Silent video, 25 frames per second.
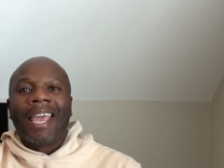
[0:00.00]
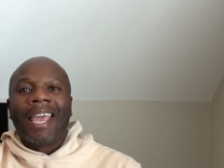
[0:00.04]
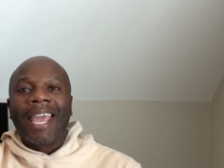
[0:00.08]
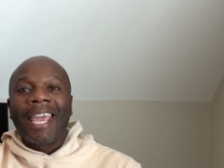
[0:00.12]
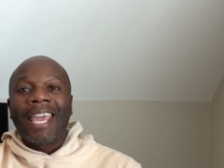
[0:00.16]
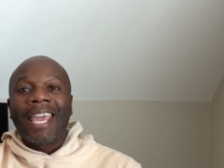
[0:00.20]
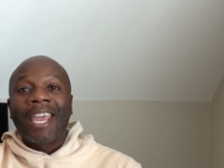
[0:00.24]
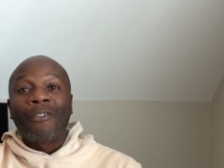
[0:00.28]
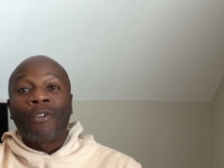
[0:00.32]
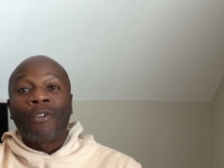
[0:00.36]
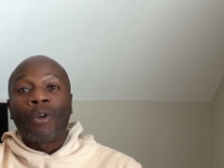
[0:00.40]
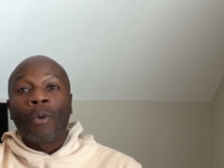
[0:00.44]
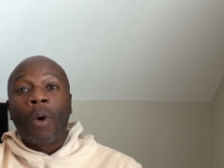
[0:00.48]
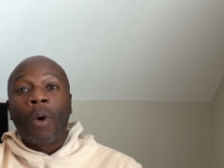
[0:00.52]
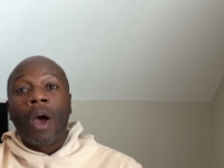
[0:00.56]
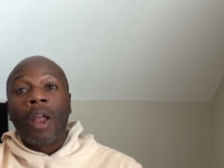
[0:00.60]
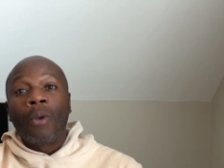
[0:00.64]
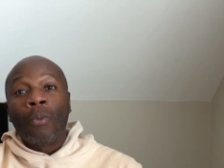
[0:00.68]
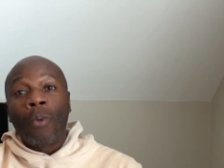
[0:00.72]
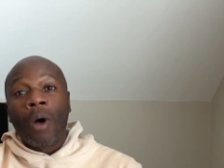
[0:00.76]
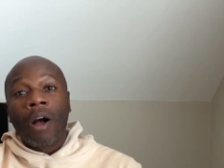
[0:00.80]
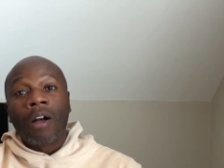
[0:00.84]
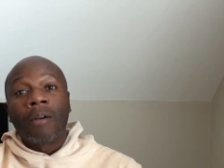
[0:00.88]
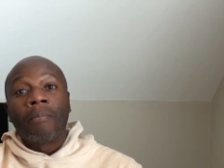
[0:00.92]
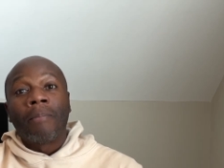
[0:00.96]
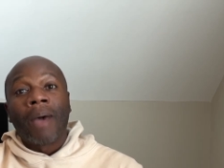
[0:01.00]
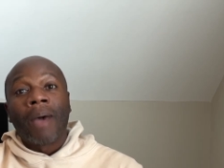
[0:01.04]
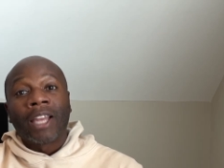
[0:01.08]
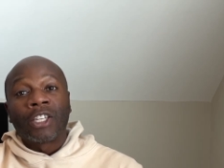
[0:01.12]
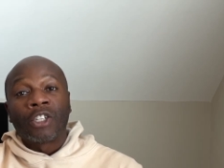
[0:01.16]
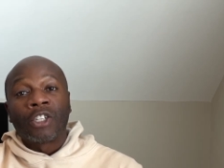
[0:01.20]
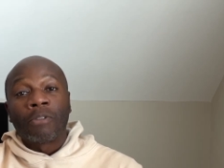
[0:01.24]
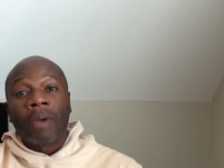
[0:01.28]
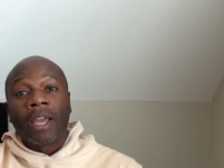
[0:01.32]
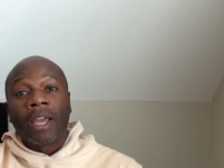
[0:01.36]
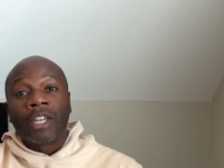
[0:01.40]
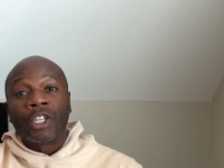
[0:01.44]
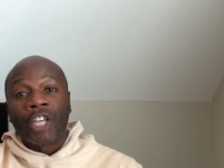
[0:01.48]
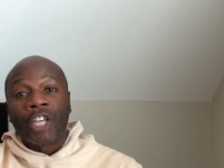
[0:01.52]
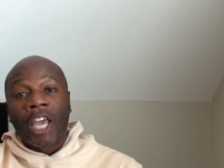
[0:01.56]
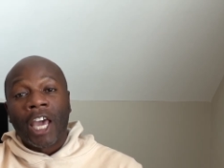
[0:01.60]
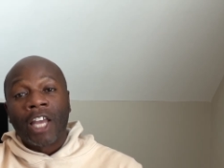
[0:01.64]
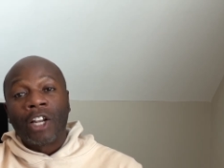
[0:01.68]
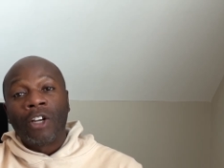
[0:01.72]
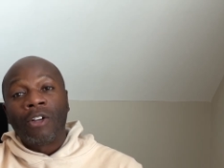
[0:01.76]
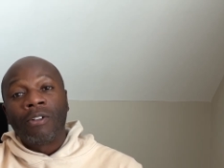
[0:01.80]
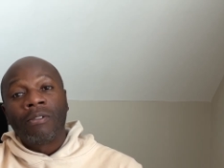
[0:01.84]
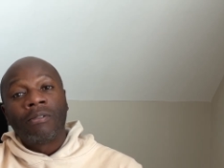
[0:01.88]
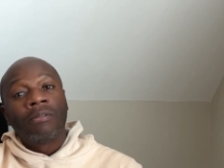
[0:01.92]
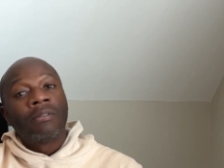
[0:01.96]
Hey everyone, welcome back to my
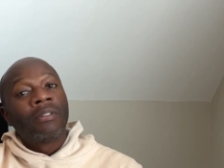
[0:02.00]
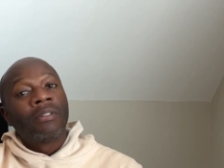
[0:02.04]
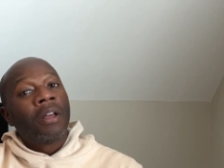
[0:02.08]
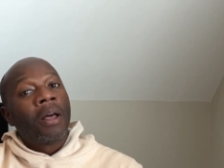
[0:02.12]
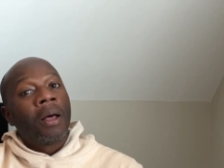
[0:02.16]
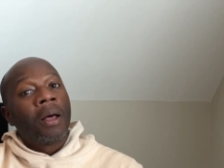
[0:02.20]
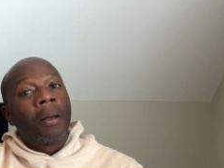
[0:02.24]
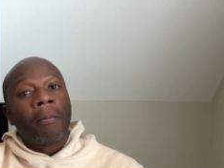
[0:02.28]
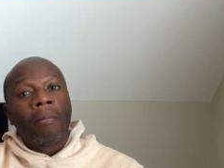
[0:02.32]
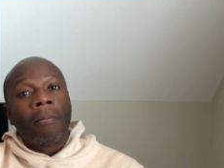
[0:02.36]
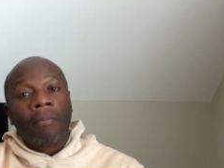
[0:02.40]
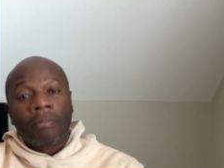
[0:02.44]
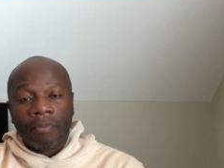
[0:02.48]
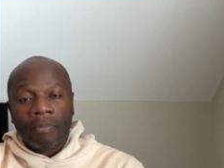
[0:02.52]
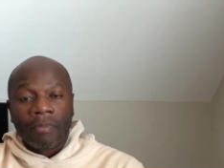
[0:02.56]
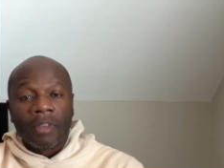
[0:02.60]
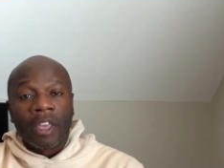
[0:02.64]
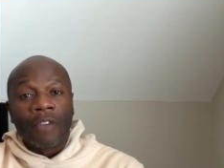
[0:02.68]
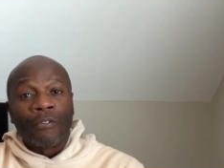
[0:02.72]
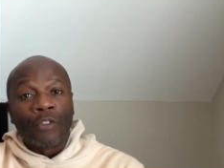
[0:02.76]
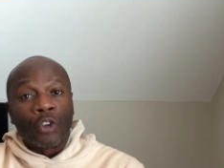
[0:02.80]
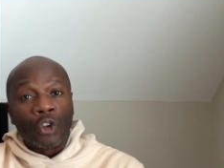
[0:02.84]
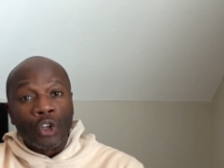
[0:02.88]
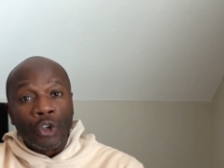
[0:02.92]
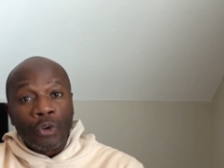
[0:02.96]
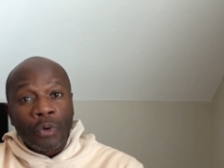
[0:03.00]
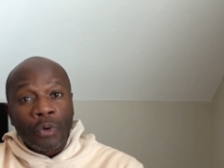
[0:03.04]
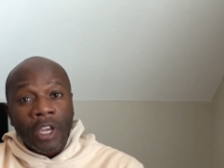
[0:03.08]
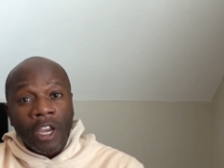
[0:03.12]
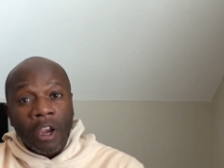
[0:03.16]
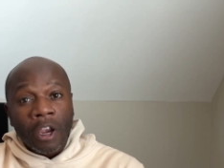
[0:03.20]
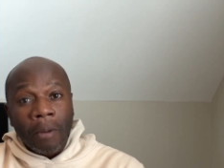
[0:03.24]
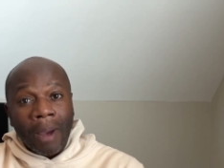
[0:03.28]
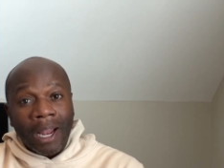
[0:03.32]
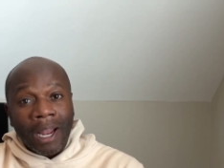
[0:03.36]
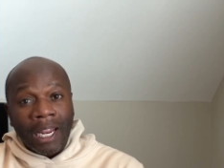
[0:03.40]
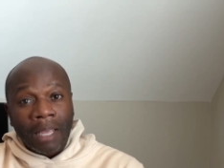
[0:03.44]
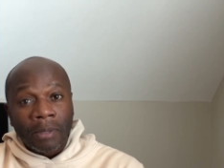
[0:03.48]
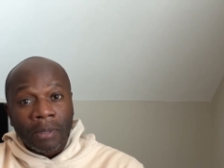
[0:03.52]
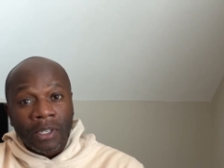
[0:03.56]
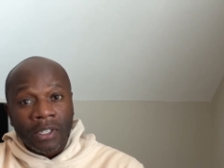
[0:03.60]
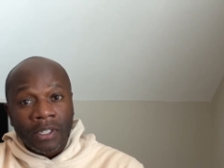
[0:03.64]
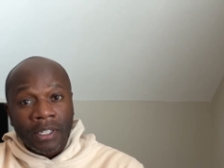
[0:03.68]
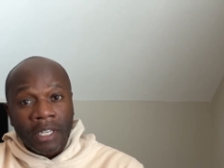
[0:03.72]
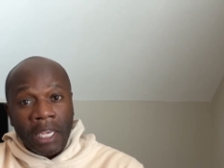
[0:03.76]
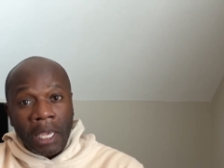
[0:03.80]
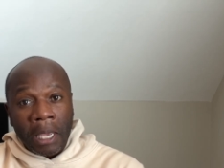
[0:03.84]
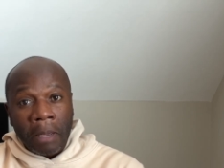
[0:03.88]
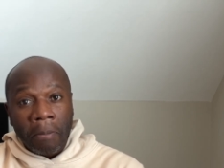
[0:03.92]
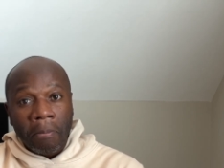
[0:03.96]
channel. If you're new here, my name is
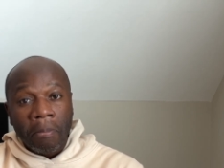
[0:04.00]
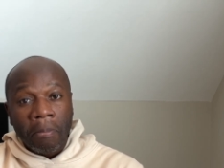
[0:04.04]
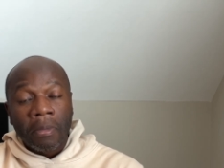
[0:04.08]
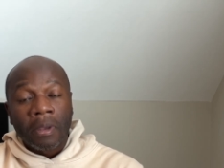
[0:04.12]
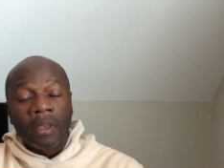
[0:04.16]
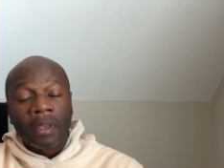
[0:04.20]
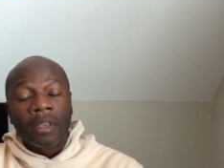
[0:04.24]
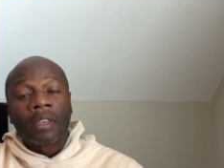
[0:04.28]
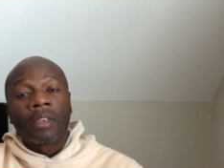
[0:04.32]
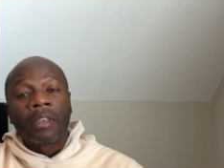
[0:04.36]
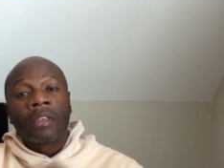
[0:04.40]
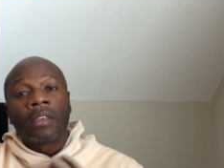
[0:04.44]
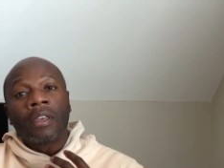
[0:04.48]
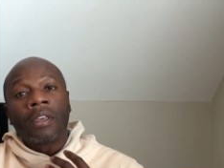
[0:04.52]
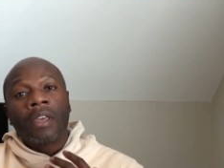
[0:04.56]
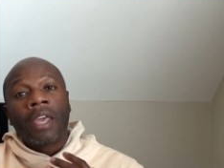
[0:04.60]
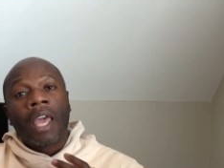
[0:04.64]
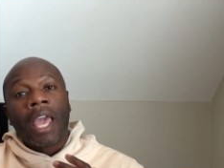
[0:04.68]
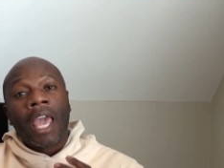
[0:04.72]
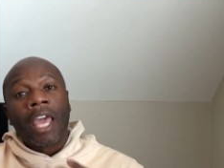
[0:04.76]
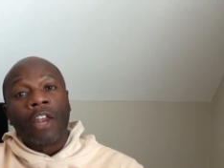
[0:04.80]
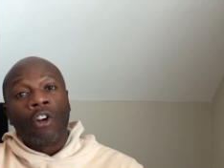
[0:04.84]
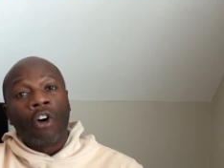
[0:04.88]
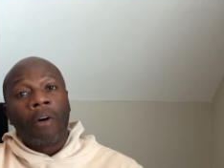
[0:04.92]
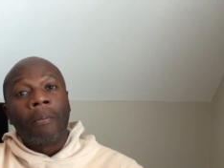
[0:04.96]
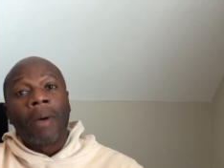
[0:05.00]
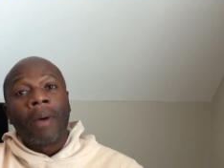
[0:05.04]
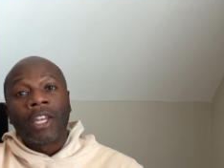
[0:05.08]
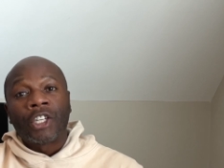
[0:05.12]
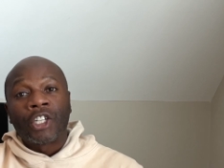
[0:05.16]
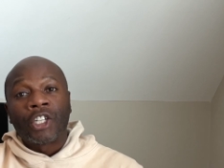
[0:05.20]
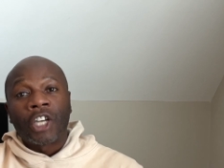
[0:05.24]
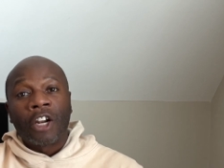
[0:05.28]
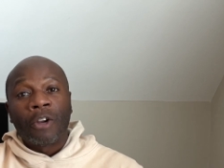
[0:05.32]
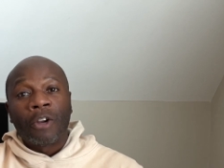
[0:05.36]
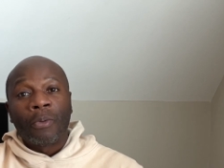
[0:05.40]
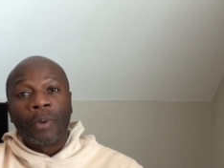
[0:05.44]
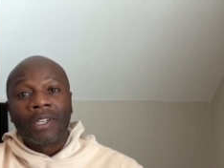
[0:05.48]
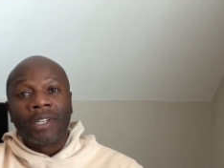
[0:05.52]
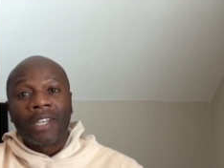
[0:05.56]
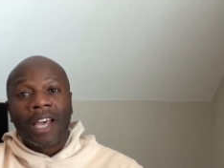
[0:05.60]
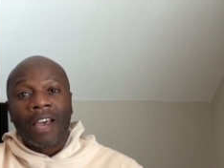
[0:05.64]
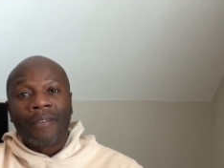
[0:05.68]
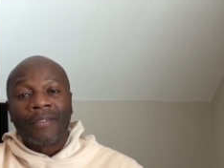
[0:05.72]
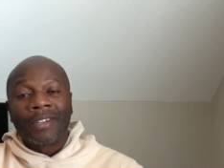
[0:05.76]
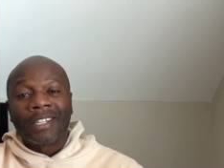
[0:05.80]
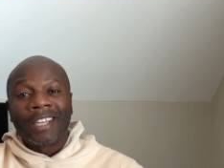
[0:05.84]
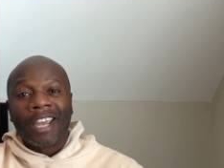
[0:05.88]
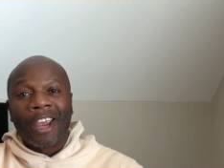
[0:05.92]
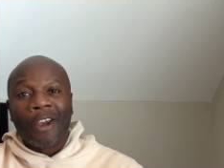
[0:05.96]
Tim, and on my channel we
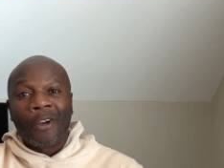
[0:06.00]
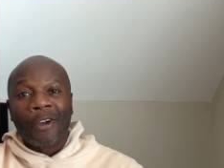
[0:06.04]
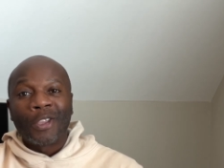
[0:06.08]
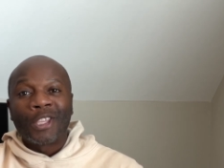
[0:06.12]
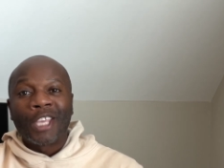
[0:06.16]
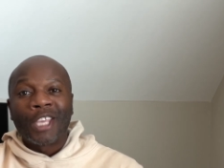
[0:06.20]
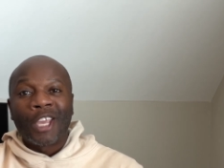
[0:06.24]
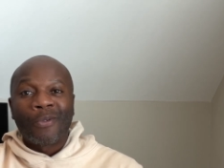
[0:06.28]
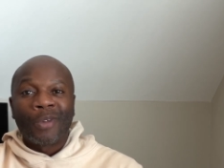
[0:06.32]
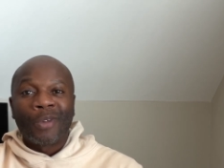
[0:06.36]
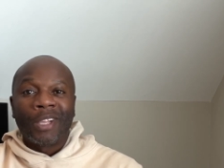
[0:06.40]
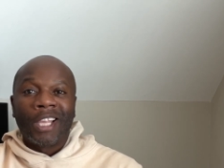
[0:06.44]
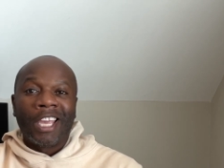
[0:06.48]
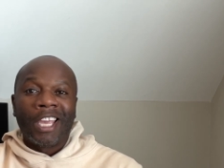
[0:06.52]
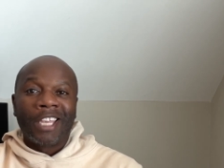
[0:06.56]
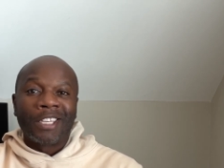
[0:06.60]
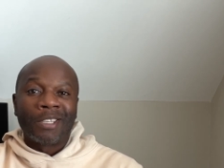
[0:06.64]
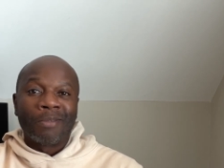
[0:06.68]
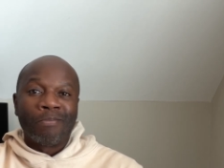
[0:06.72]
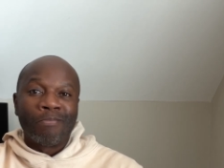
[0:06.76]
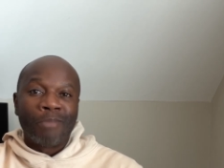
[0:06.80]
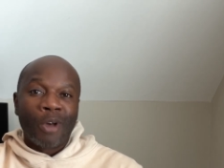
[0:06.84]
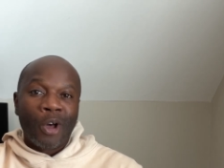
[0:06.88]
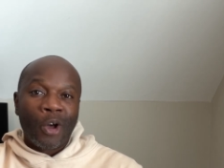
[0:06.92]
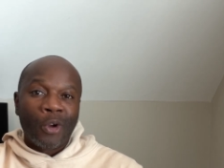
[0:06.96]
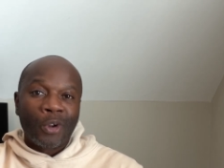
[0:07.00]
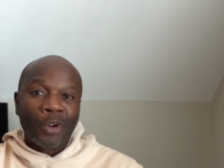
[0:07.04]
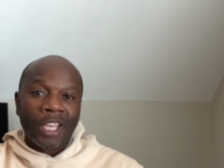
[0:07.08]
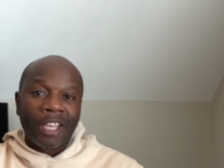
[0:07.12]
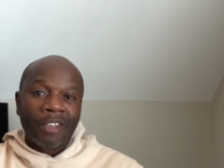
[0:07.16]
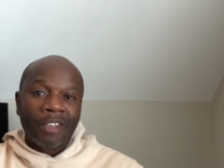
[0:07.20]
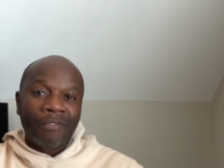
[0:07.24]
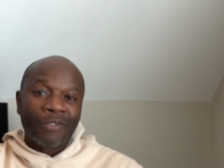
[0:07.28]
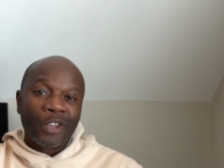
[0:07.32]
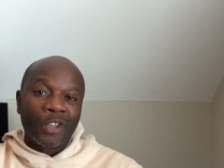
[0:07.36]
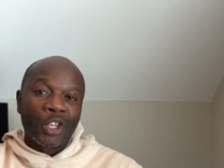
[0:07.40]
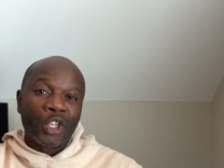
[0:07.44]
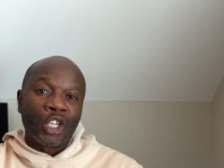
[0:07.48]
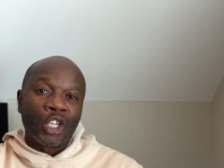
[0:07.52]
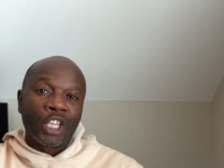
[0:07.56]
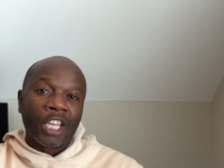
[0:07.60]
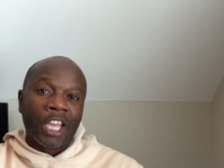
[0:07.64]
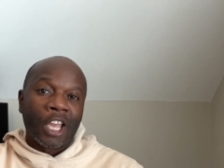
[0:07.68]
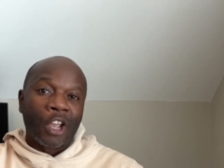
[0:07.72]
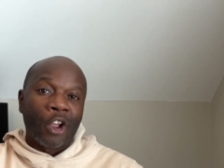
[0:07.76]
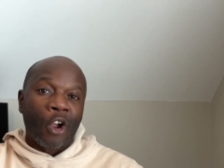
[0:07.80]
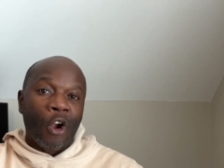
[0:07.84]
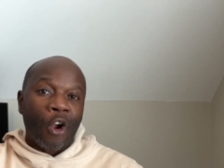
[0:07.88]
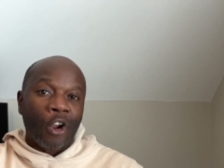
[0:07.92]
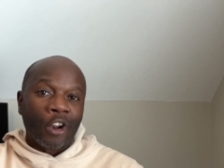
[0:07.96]
dive into everything related to boating, fishing,
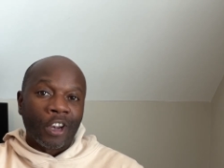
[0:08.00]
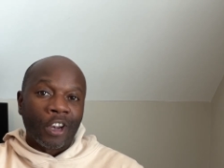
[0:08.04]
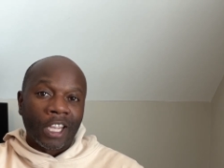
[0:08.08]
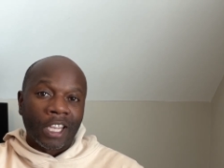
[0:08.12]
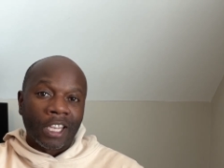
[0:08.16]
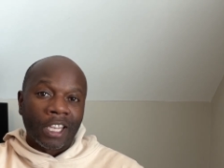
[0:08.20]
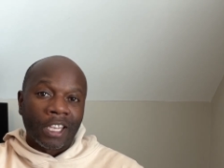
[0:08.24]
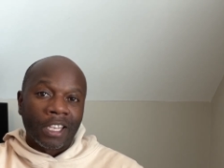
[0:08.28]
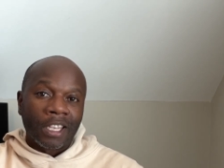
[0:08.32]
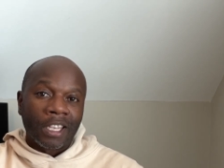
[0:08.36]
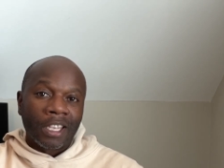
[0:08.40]
and gardening.